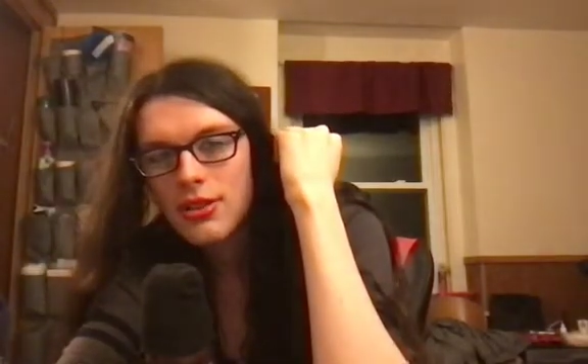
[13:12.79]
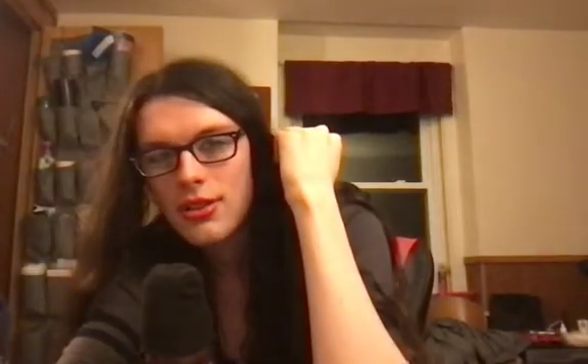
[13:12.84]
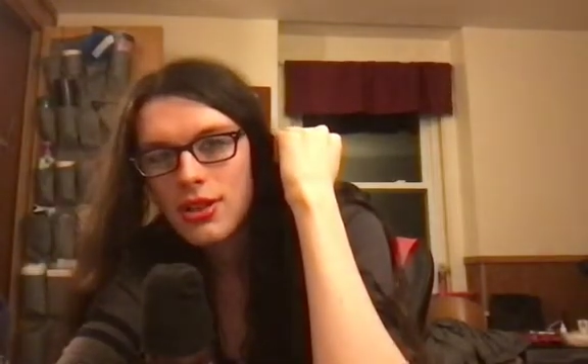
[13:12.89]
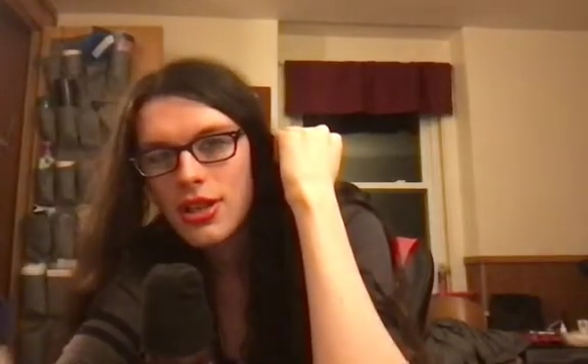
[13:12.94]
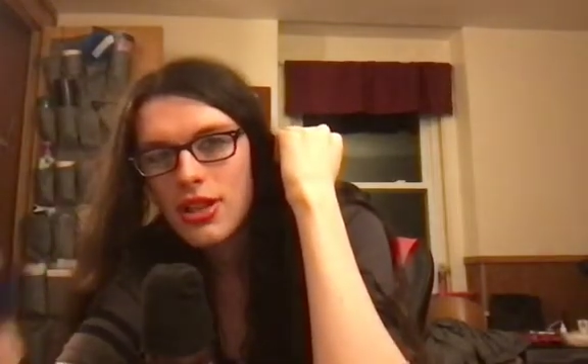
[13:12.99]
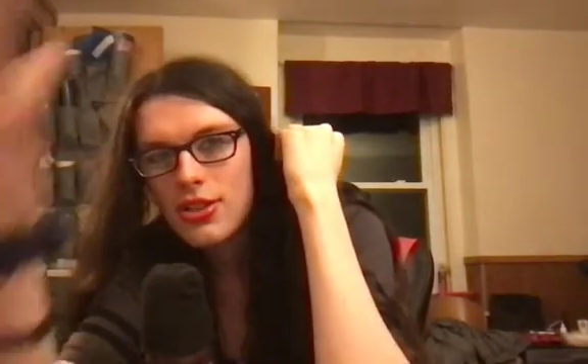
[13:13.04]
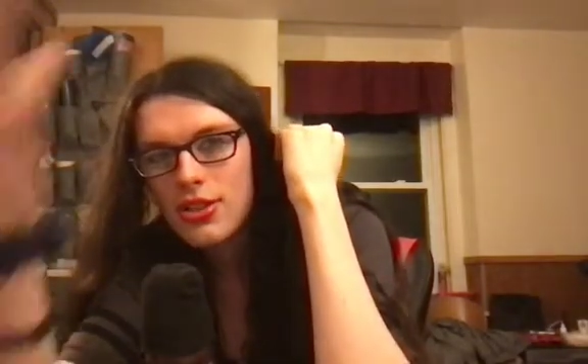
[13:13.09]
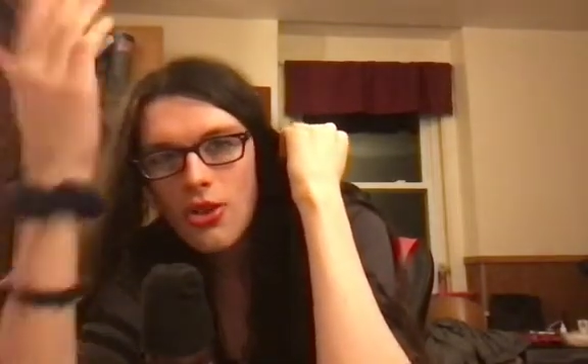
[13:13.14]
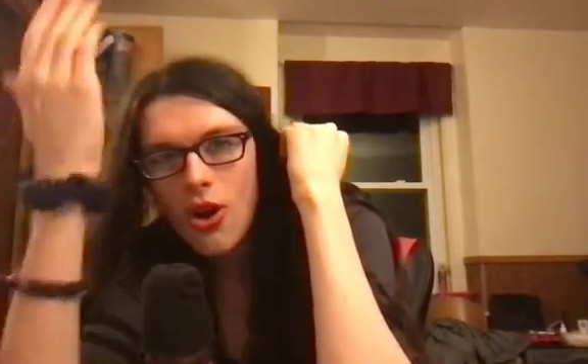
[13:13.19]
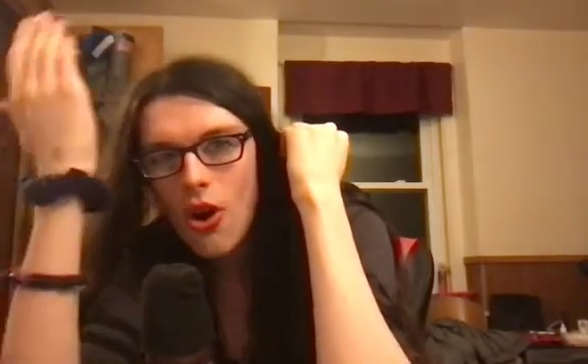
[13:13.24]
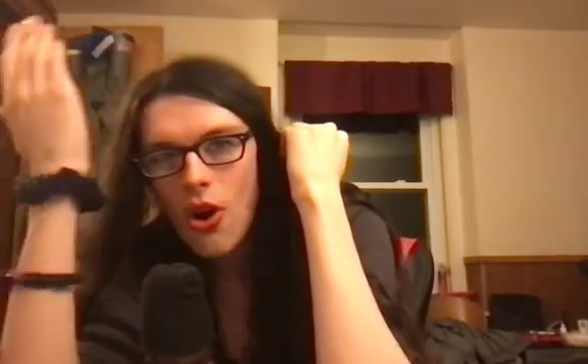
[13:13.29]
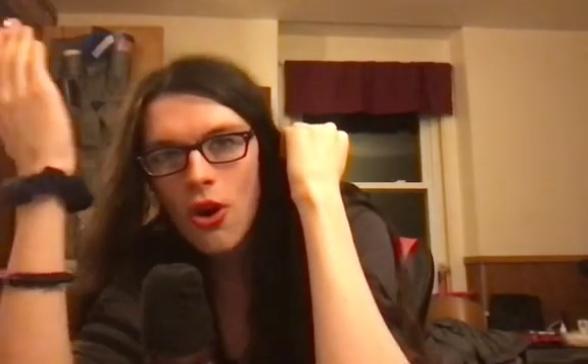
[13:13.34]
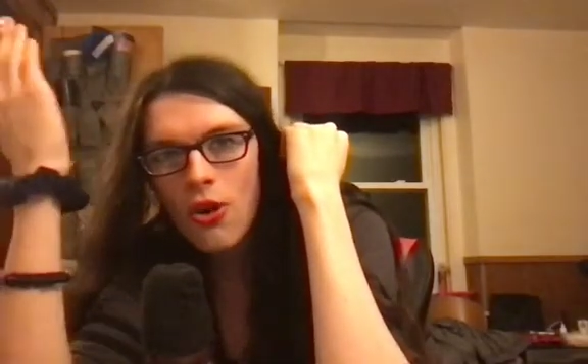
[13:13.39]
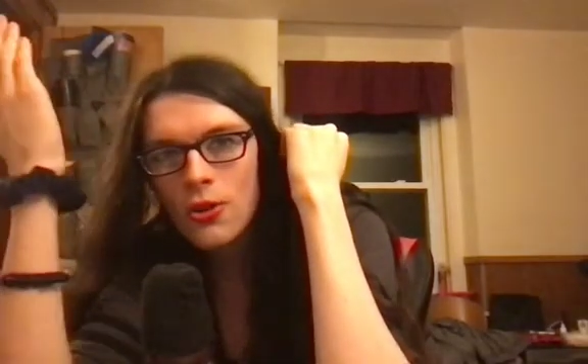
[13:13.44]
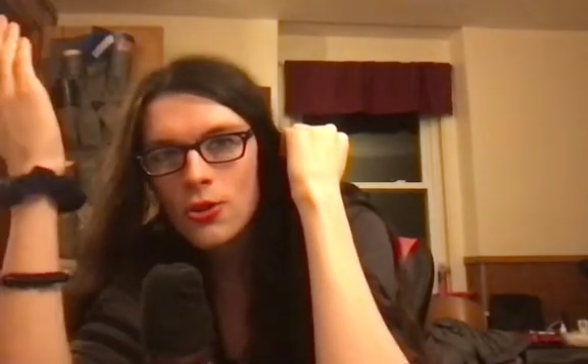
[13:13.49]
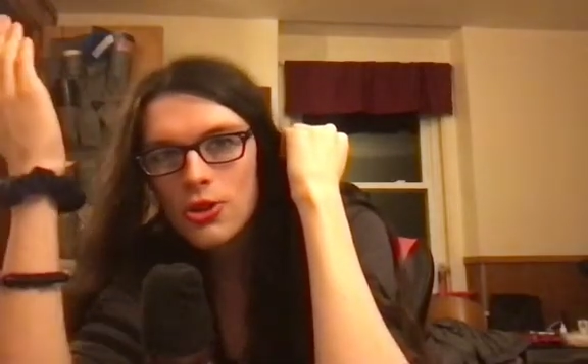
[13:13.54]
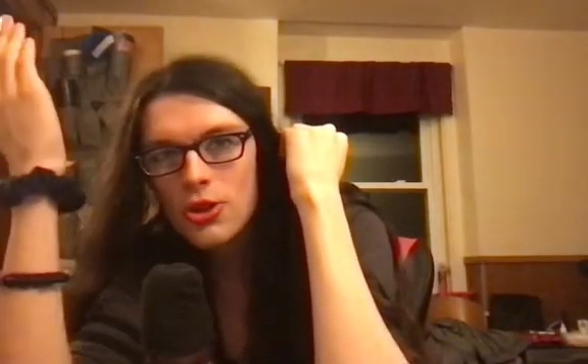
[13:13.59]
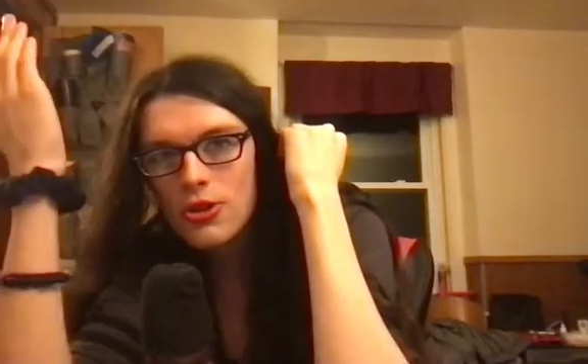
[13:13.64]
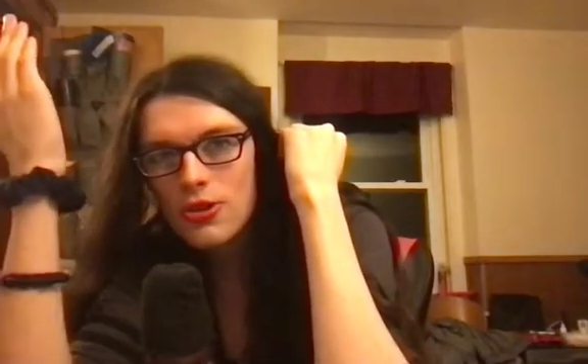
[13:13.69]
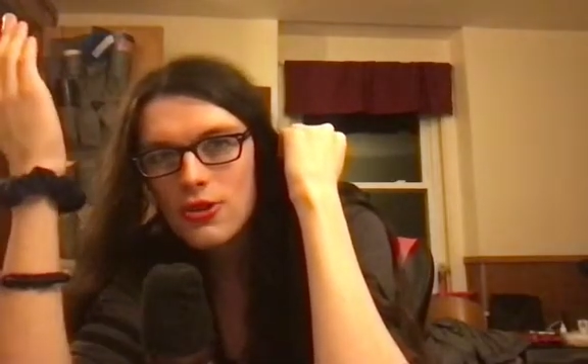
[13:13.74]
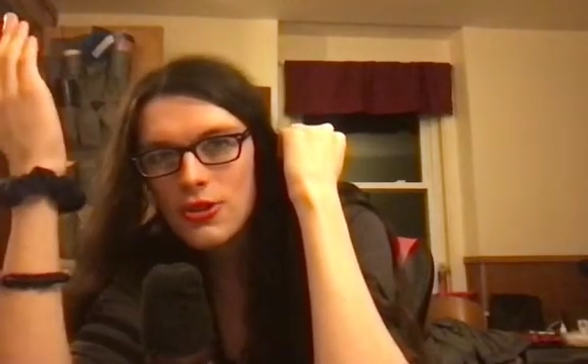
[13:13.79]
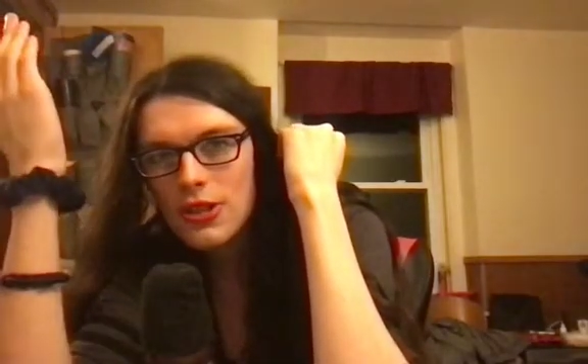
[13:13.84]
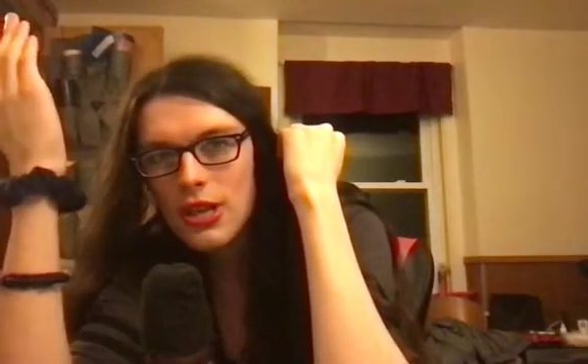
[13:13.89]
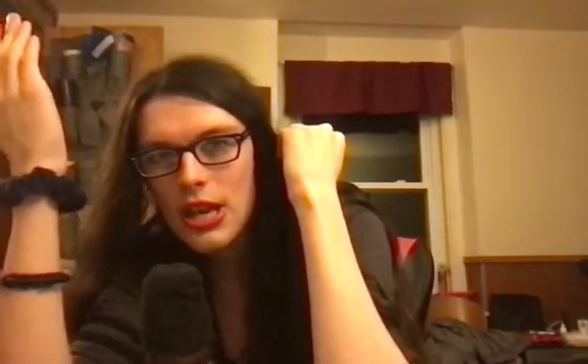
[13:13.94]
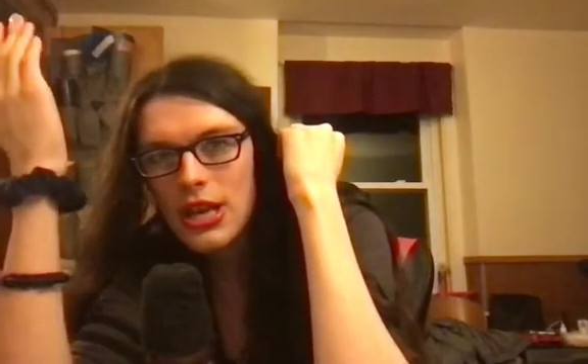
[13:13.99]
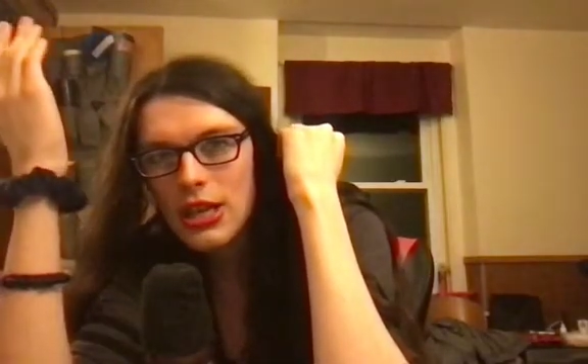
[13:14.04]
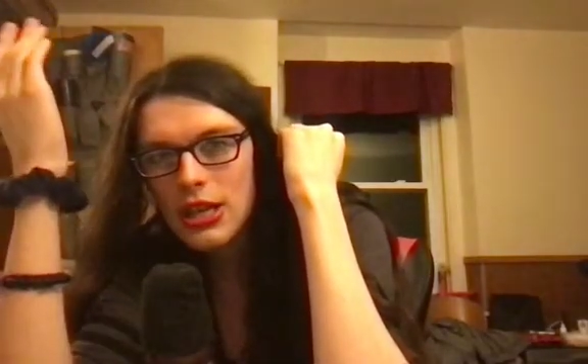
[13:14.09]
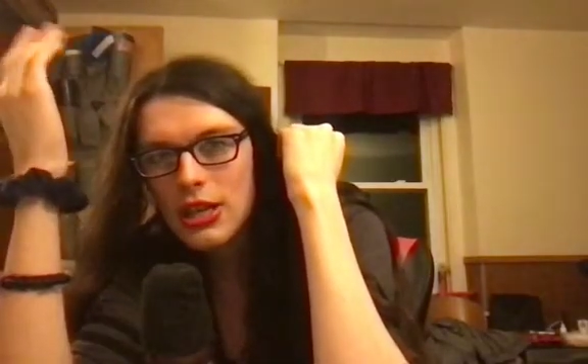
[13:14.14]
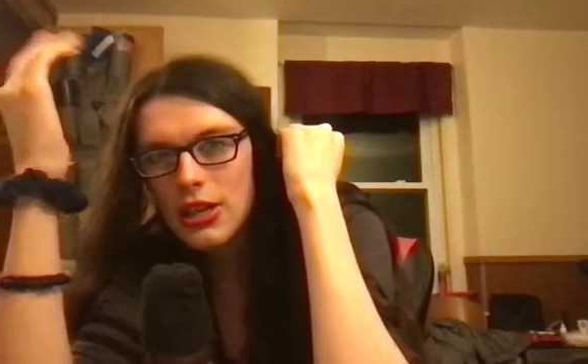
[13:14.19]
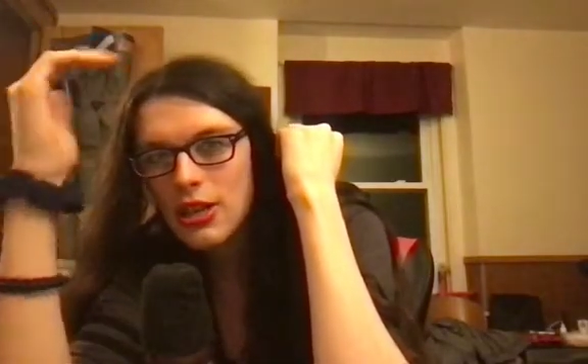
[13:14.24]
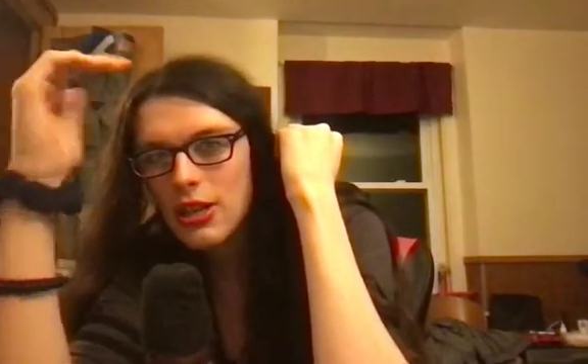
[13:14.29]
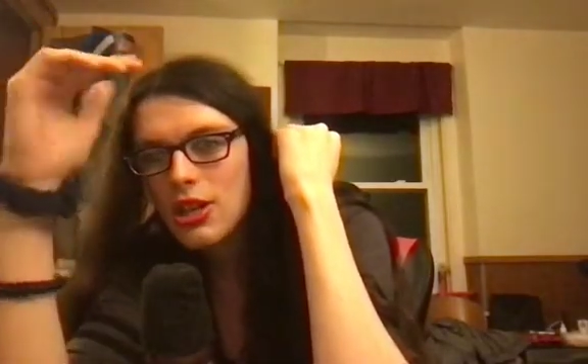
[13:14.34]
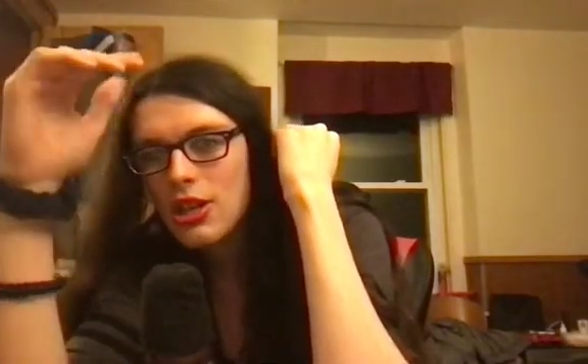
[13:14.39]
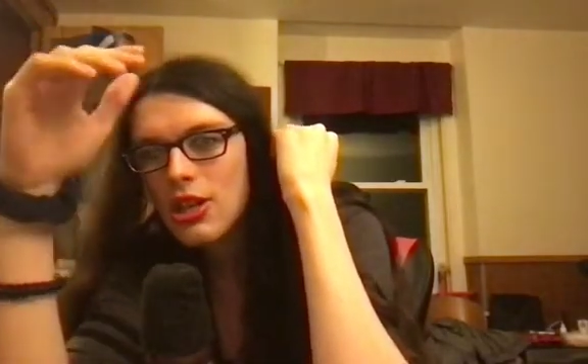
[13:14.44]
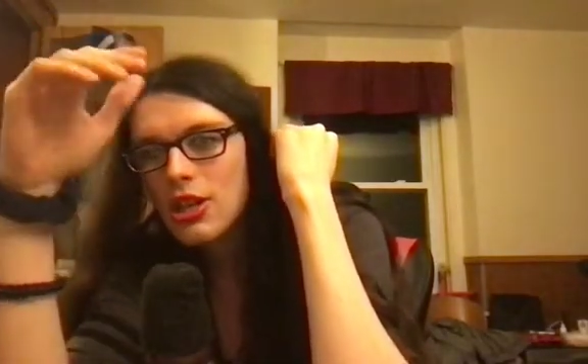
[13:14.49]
It's all just, like,